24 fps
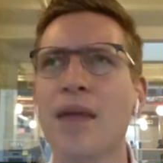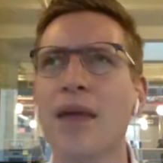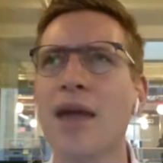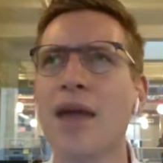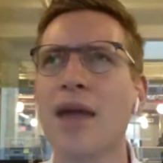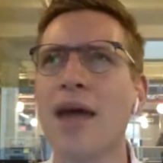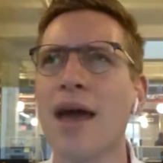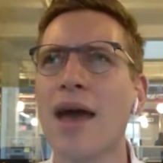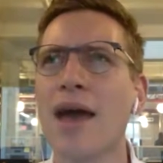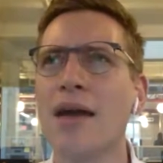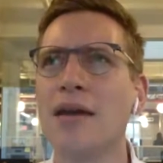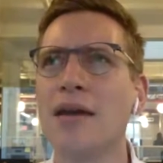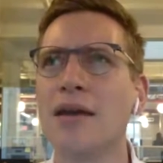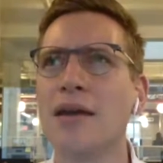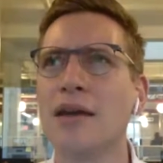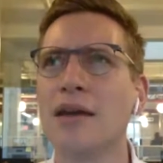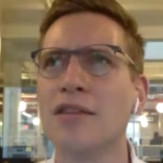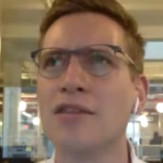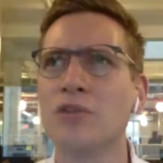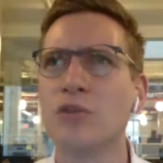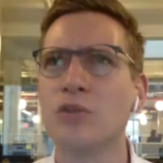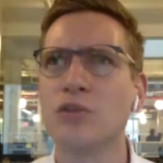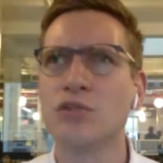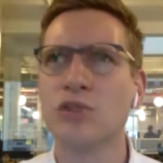And
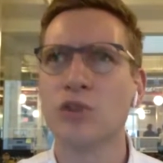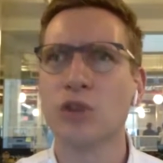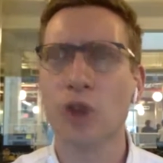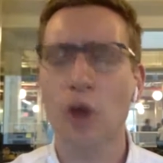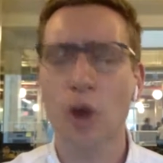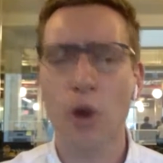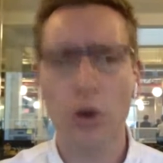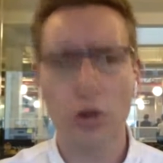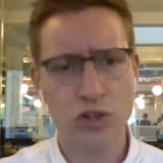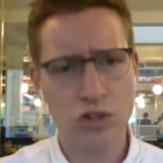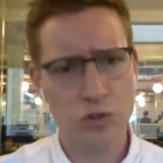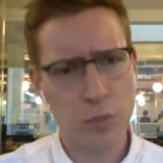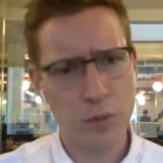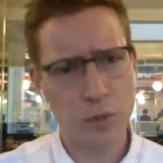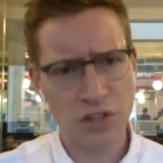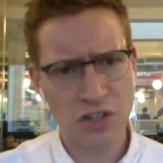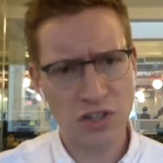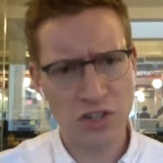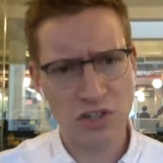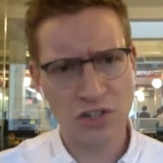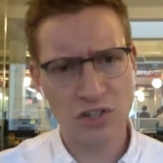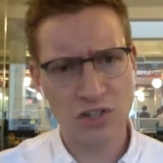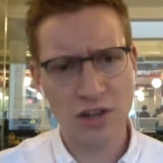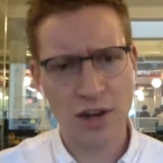has also coached
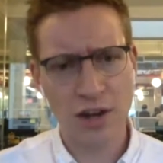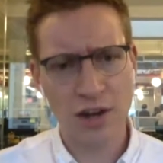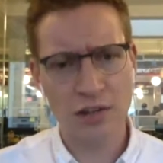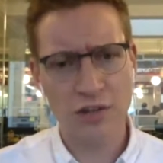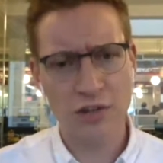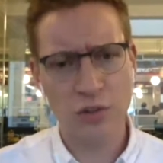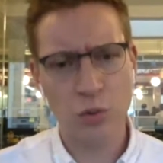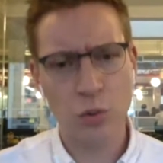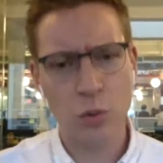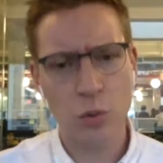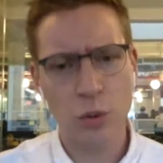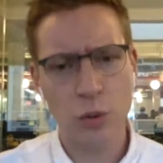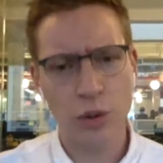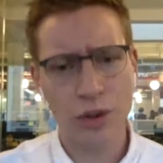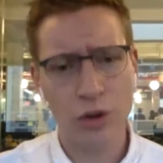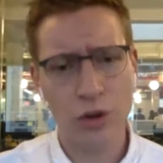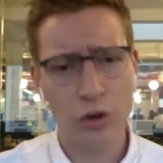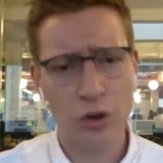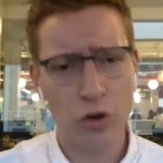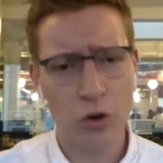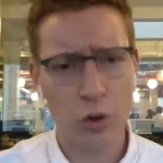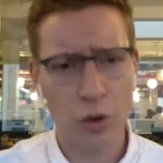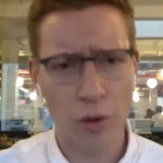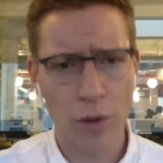petition starters who are working
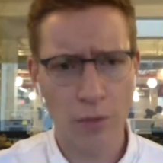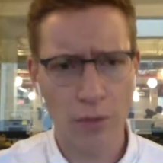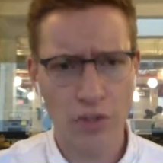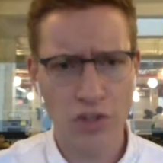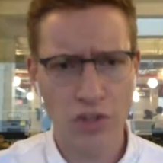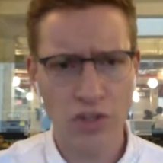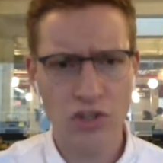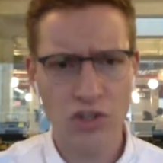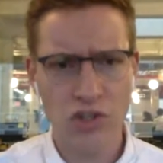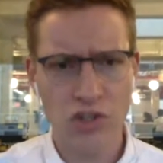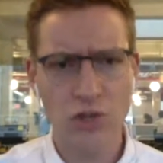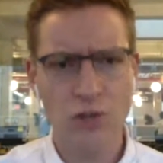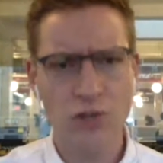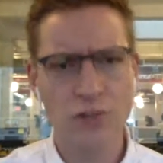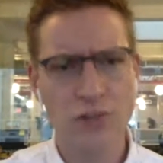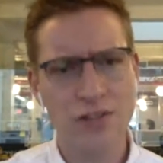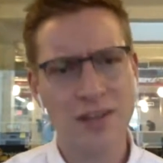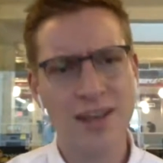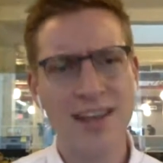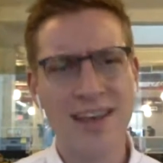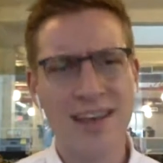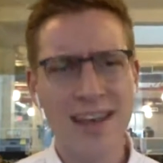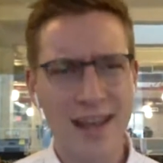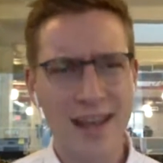on corruption
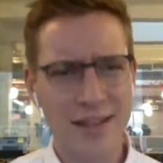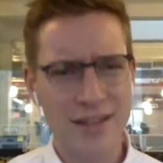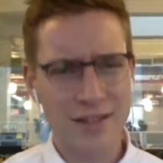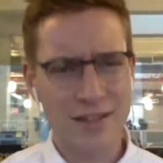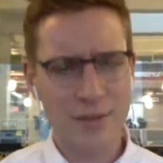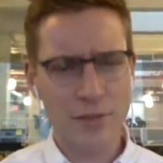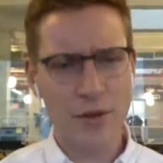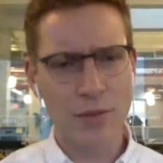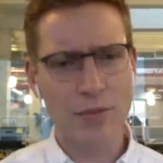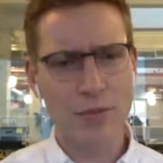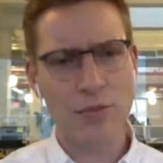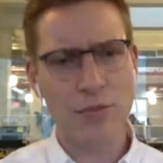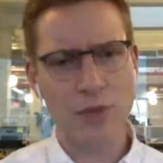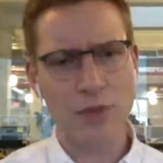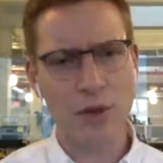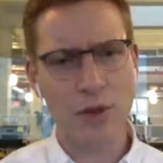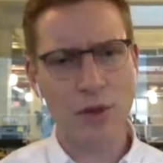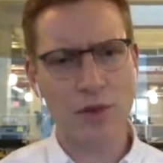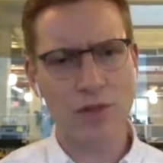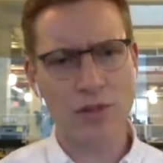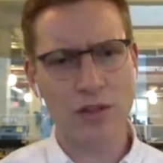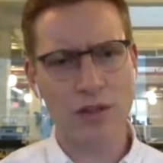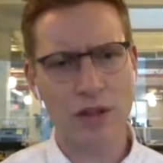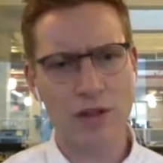issues. And sometimes with
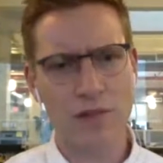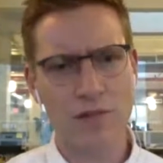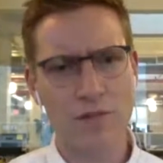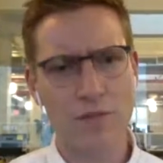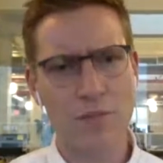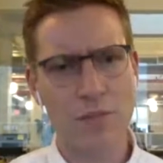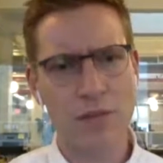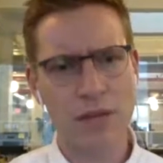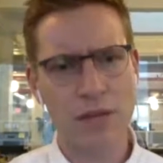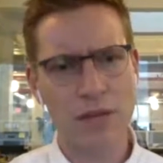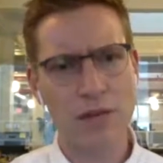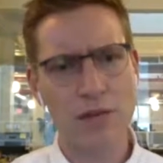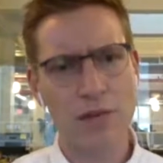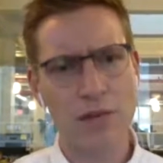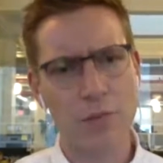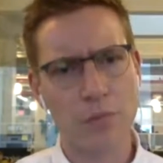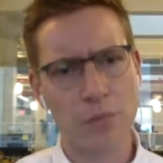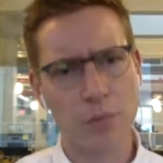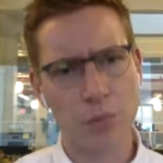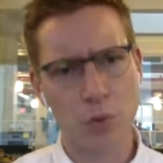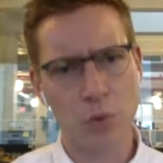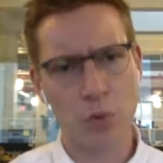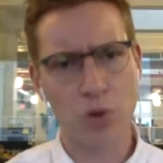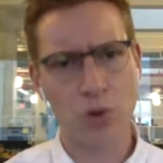those kind of big,
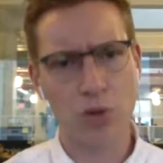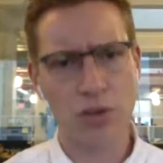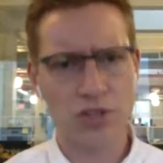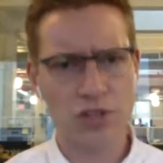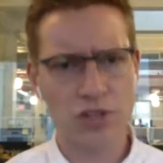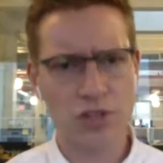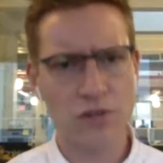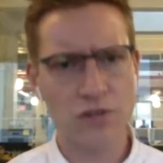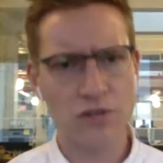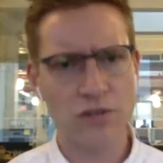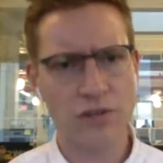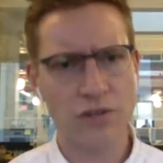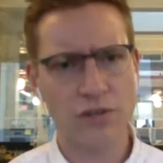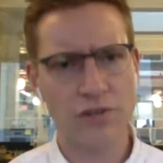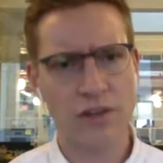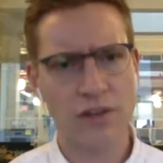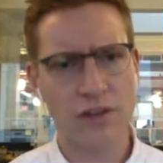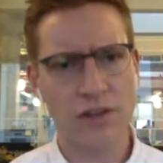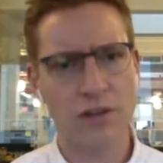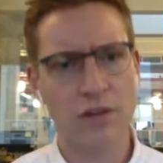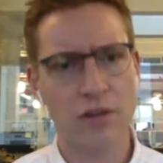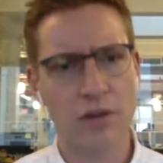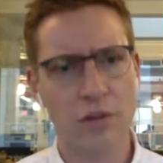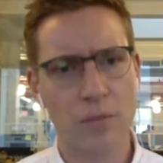broad issues that
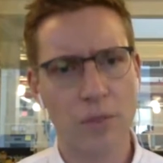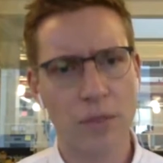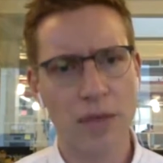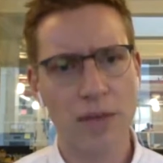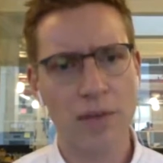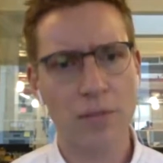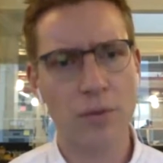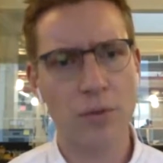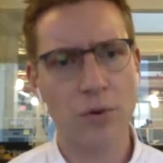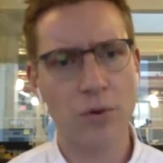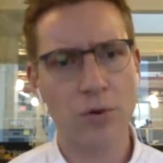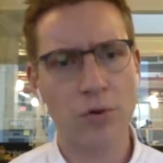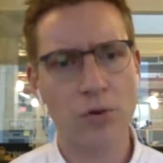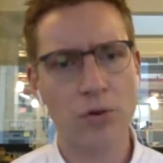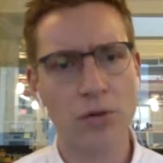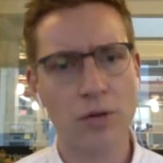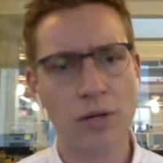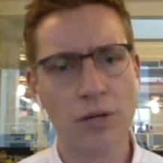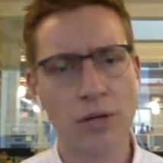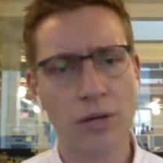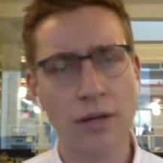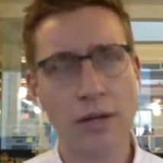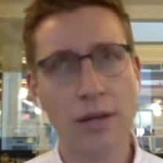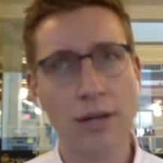affect a lot of people,
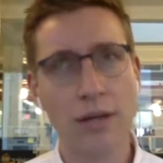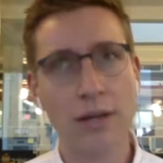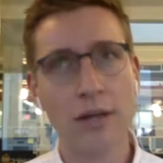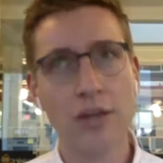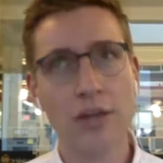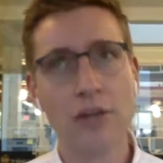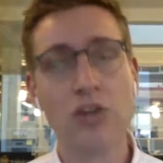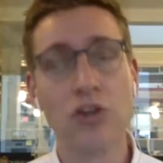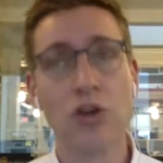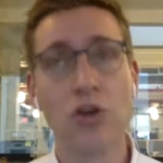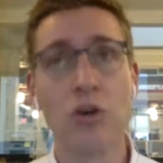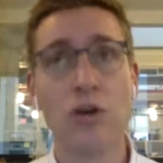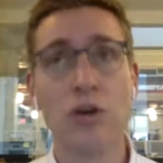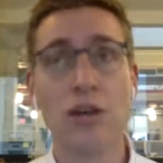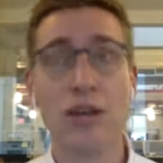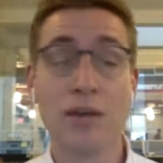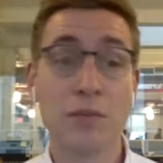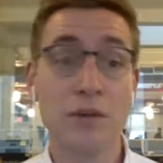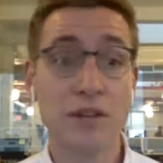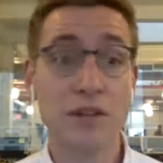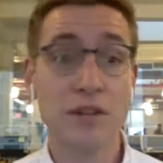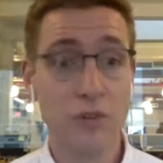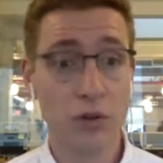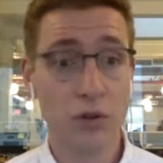it
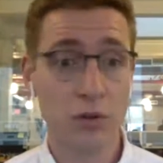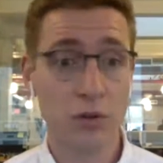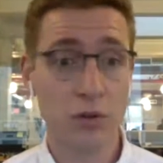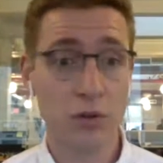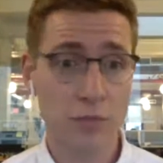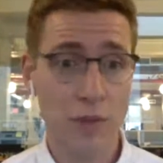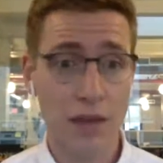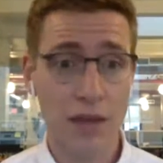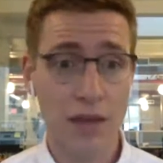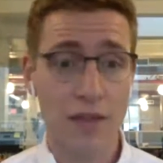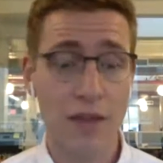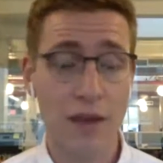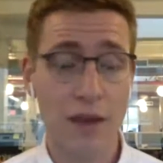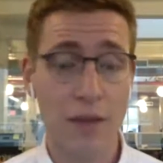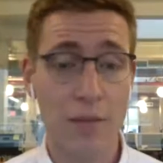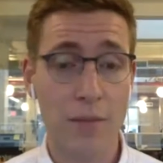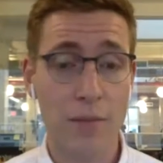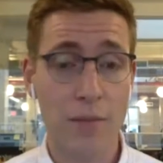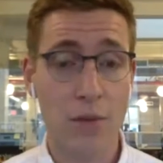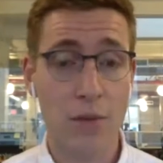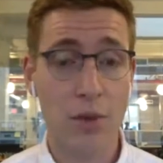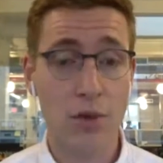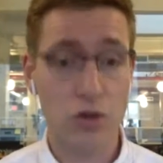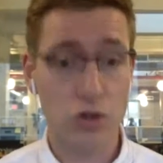can be difficult to make that
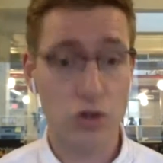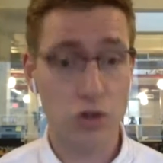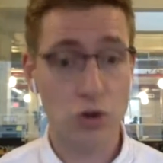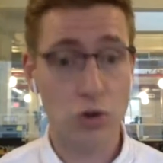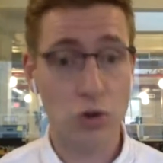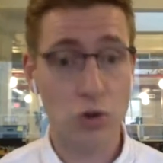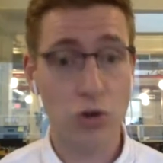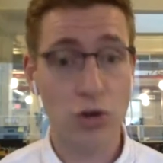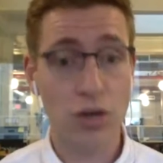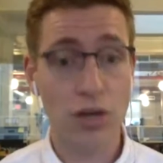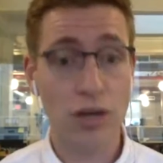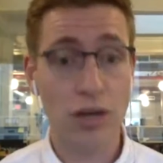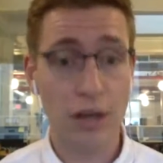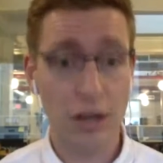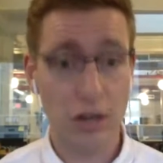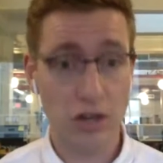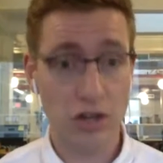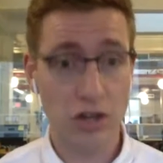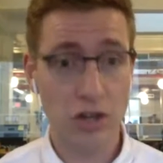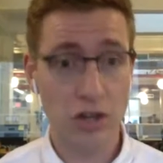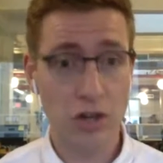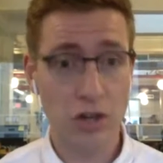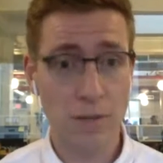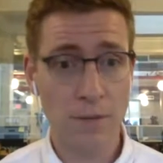emotional
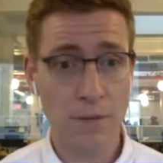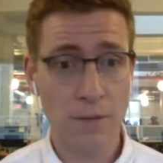connection.